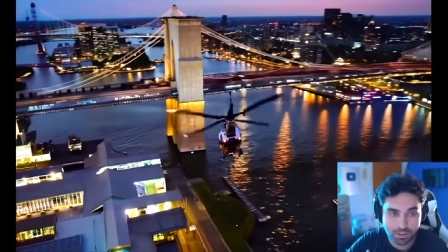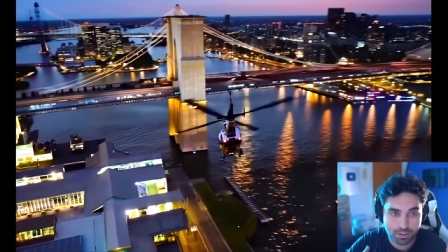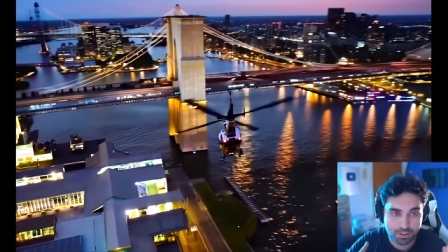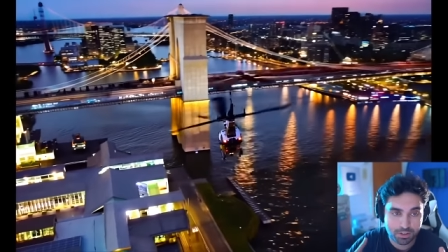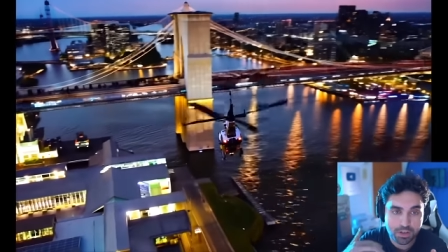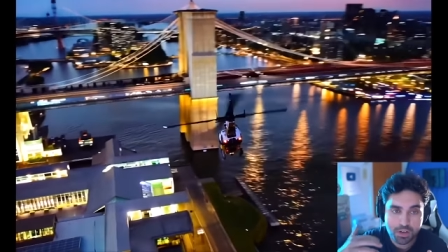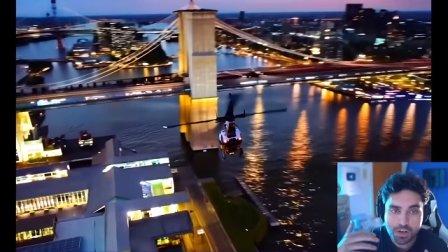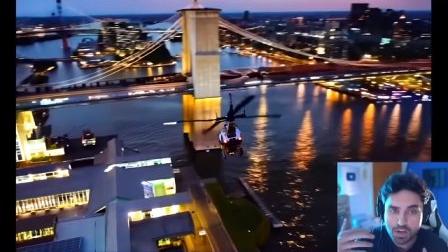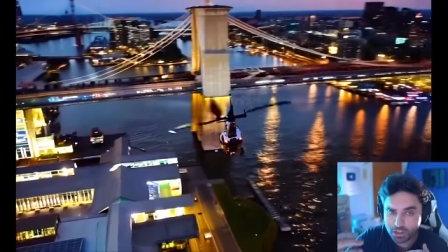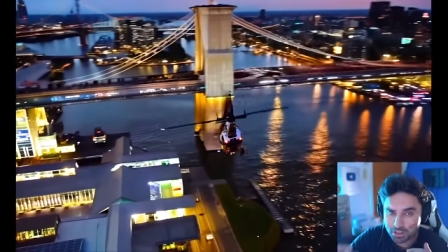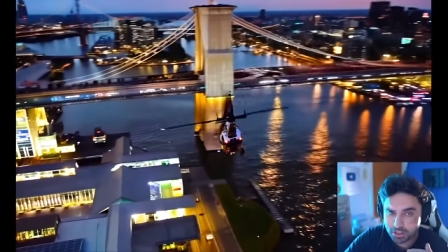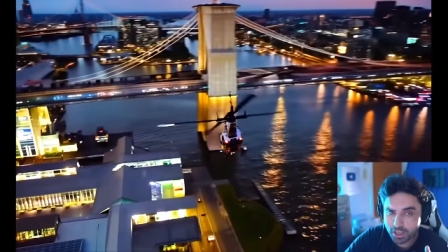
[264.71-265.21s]
and
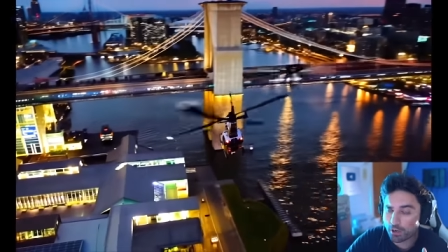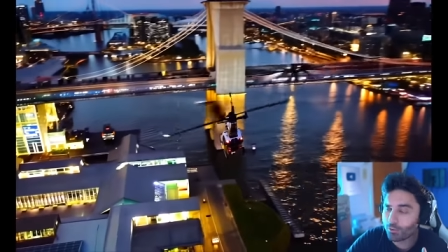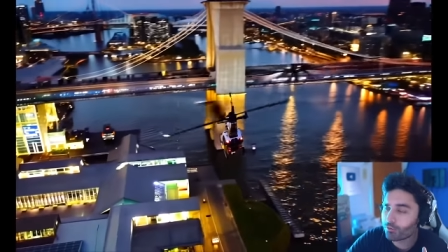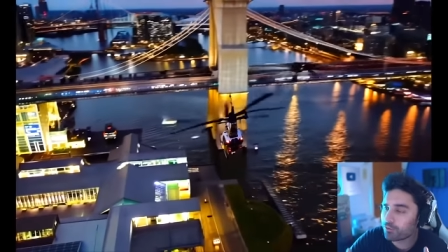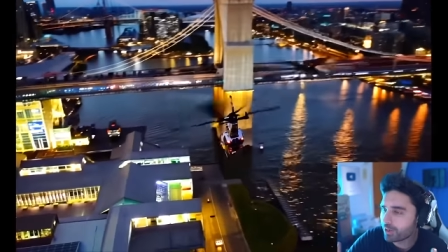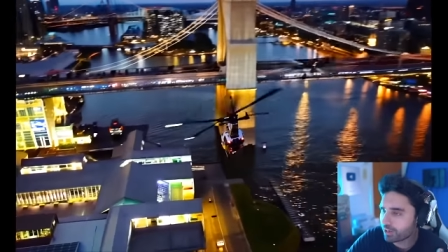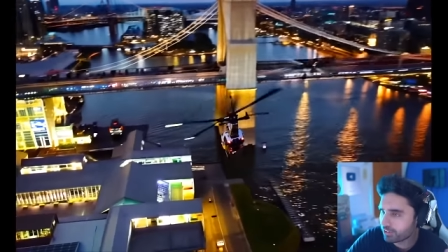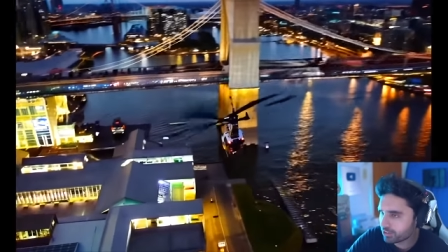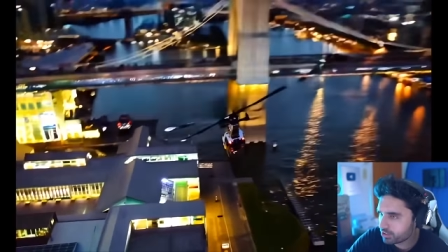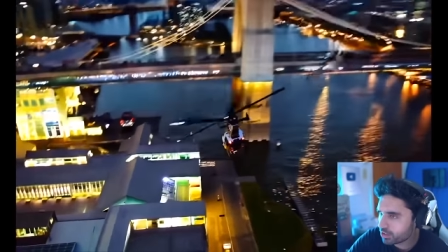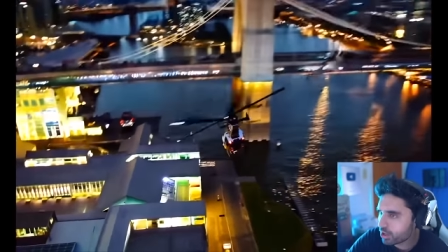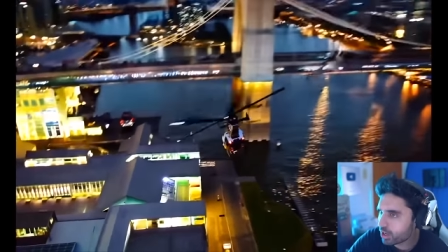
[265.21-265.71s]
they're
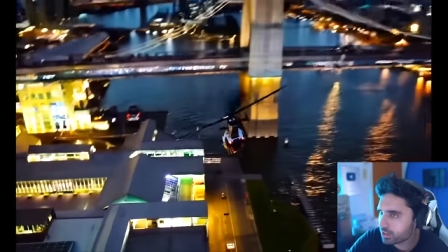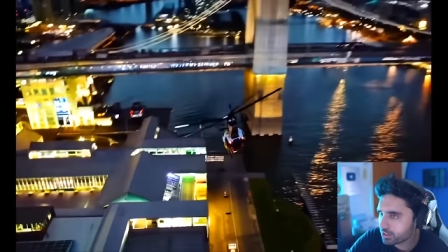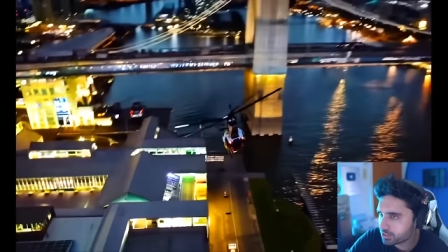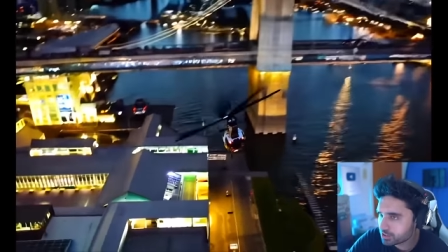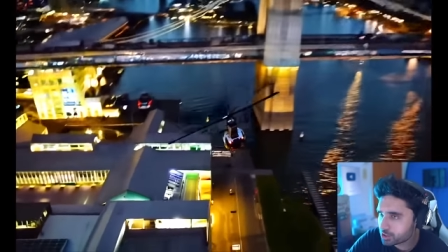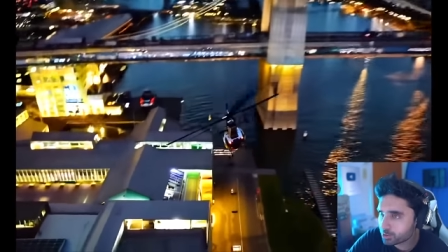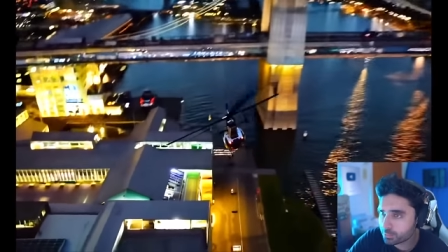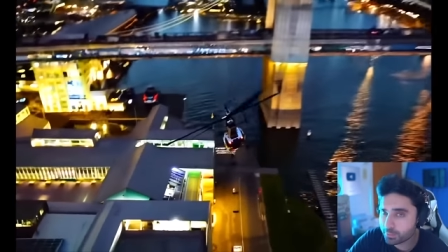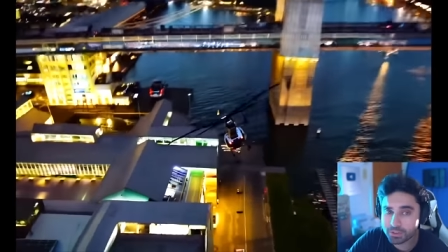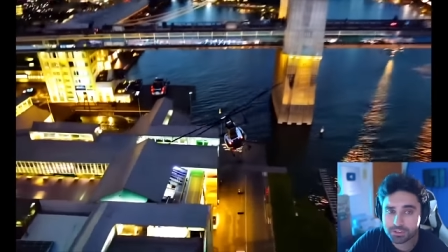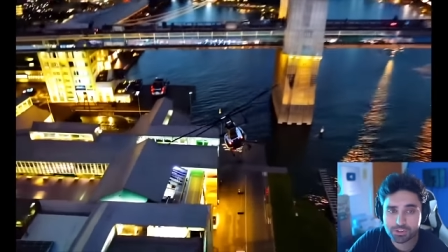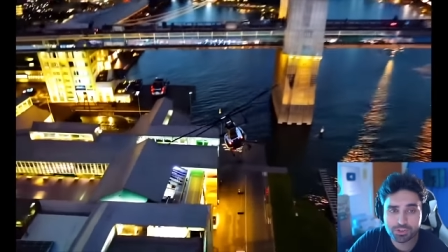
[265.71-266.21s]
very
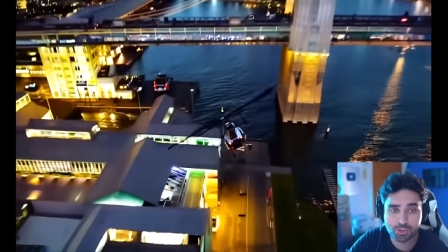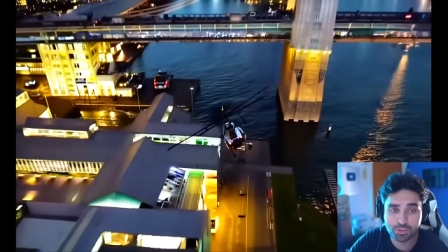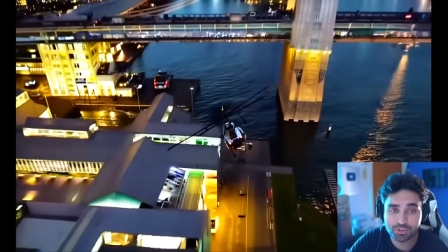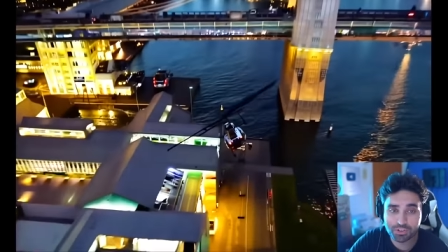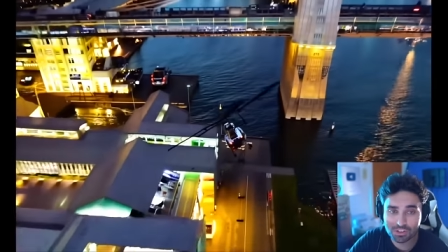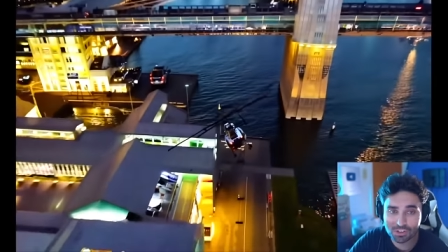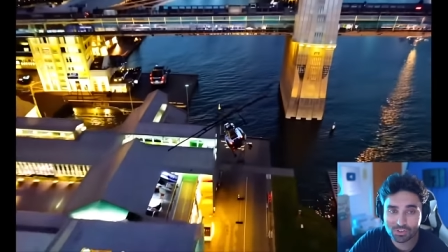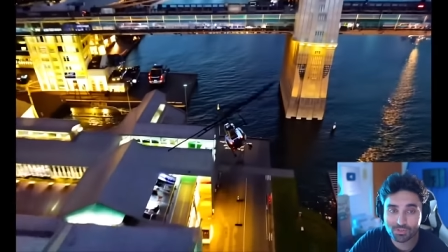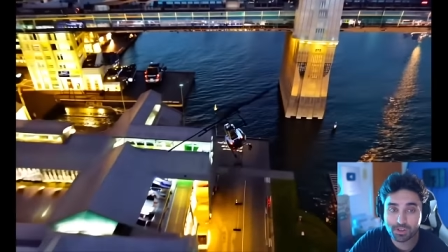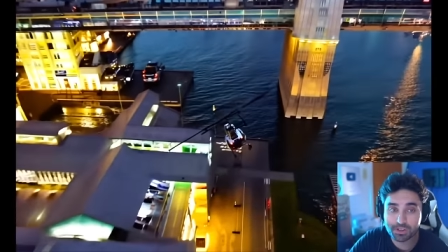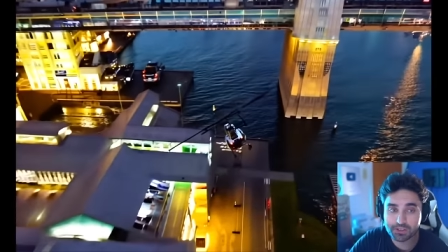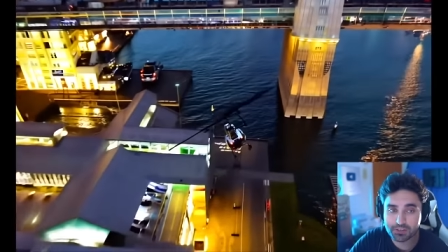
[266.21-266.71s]
knowledgeable. So
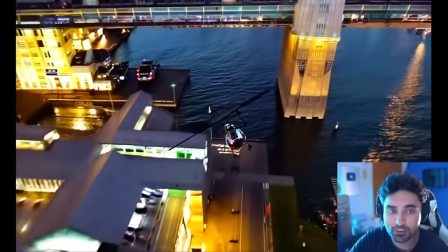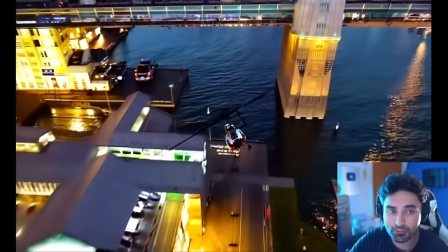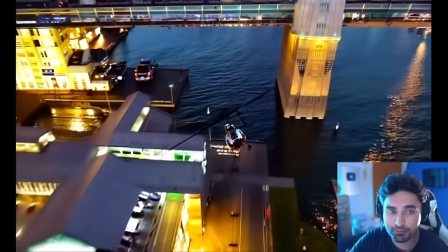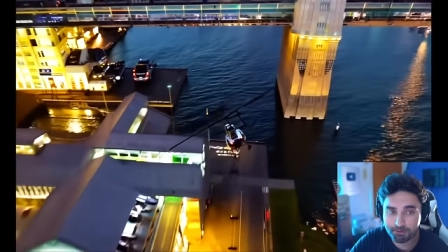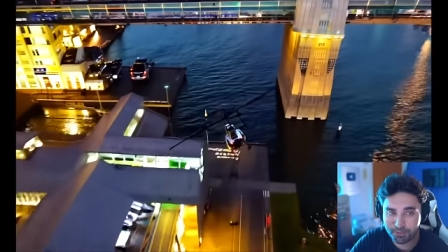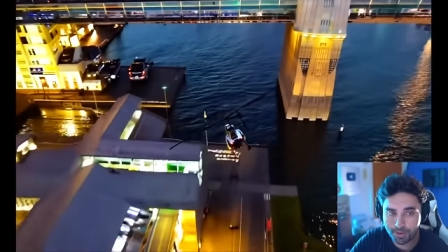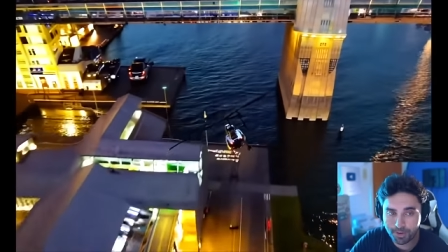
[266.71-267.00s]
this was a